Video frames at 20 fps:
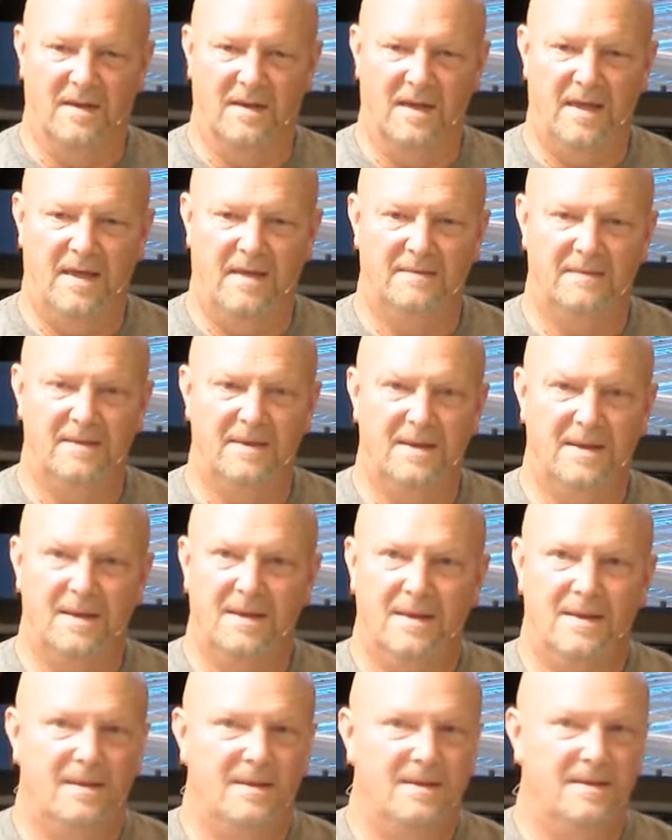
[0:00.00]
And,
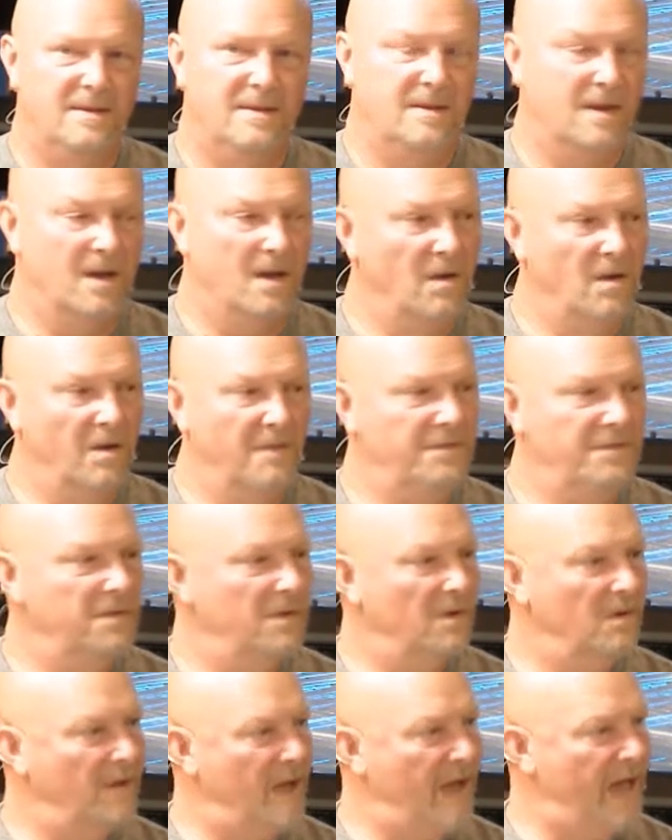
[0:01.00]
you know, if you
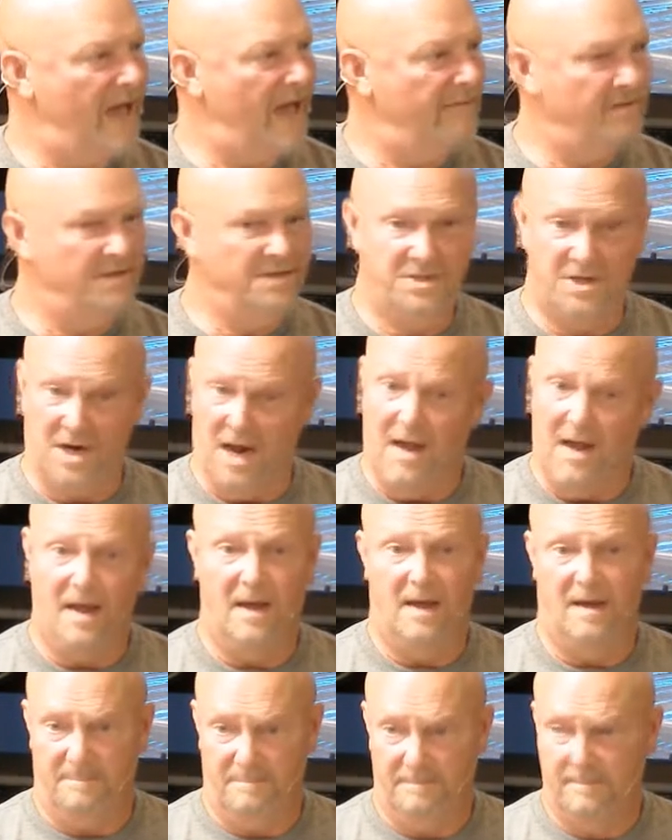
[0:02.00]
don't have a
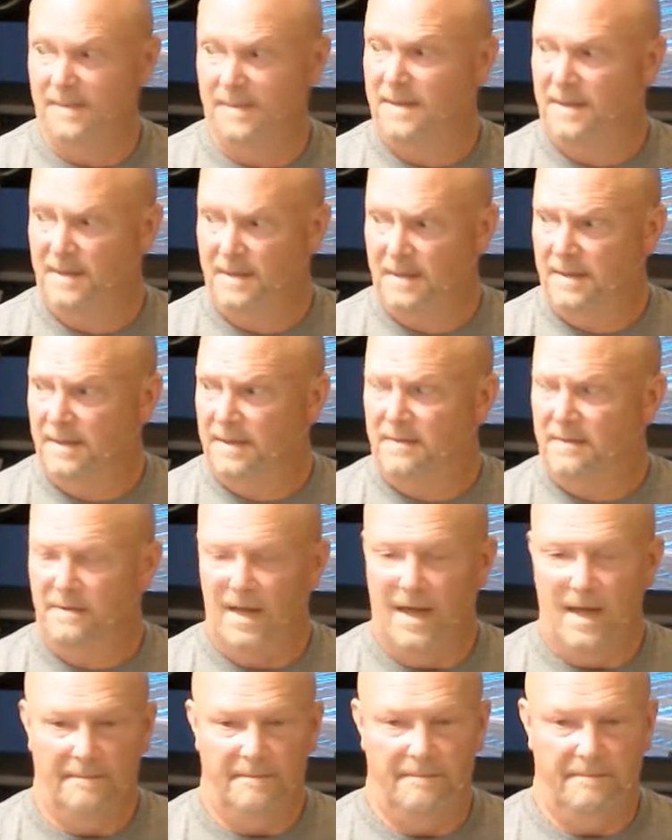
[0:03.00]
job
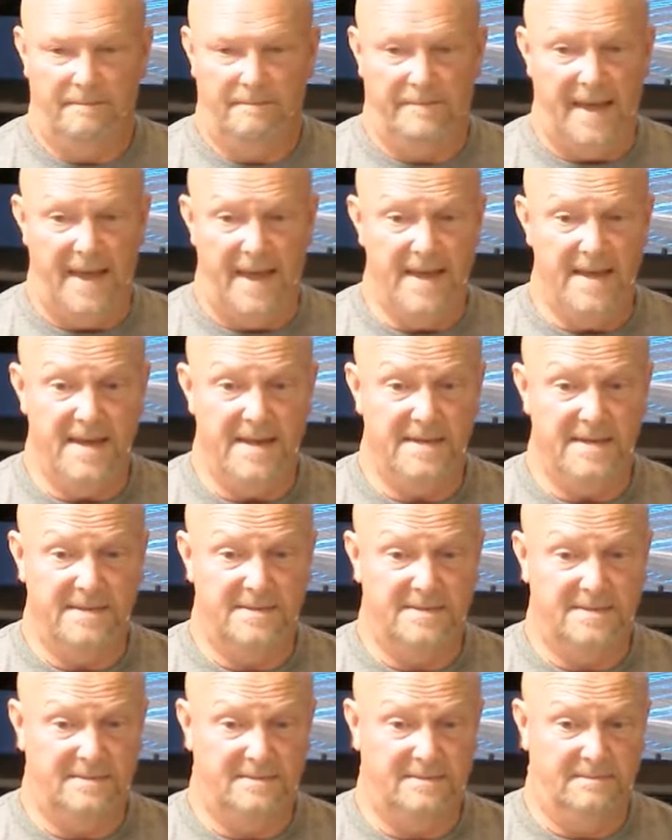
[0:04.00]
that
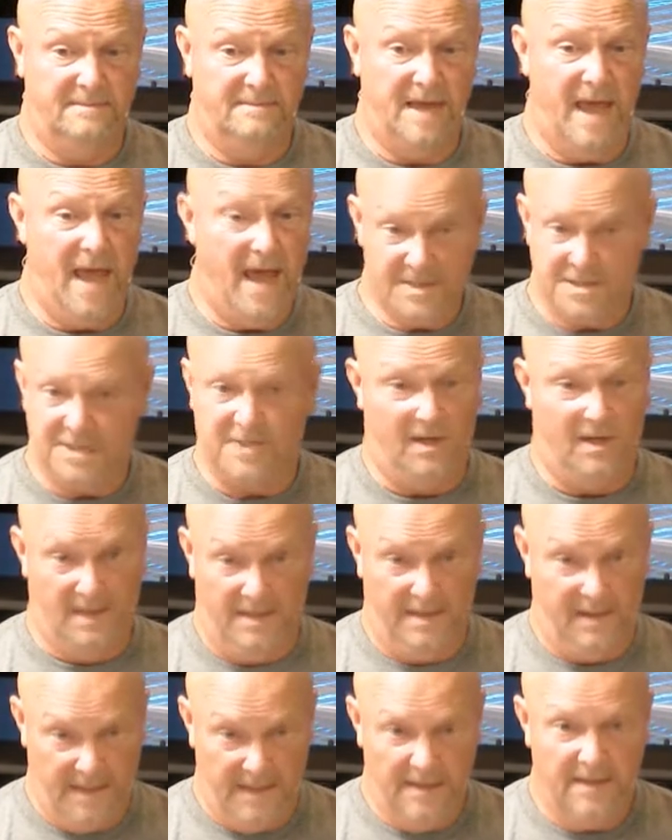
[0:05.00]
pays
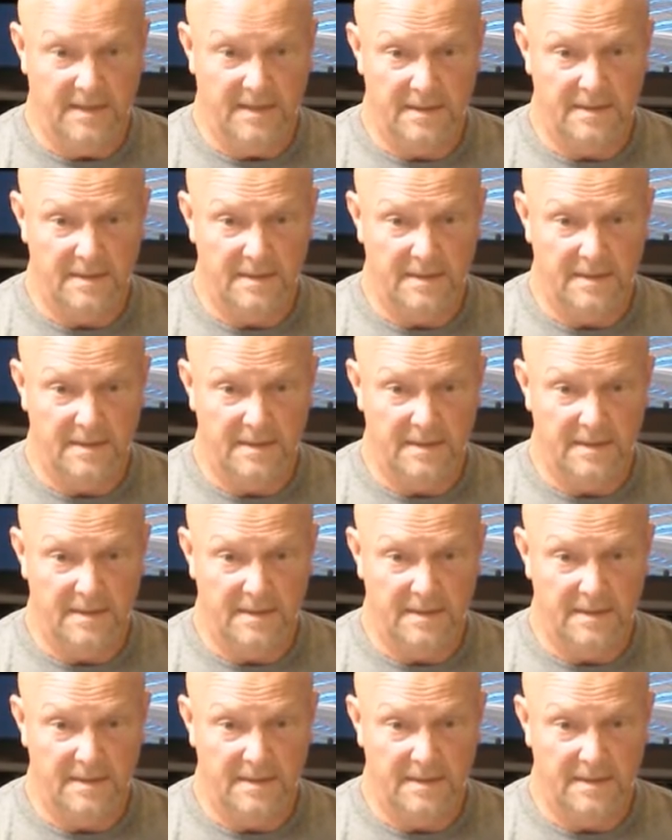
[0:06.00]
excellently,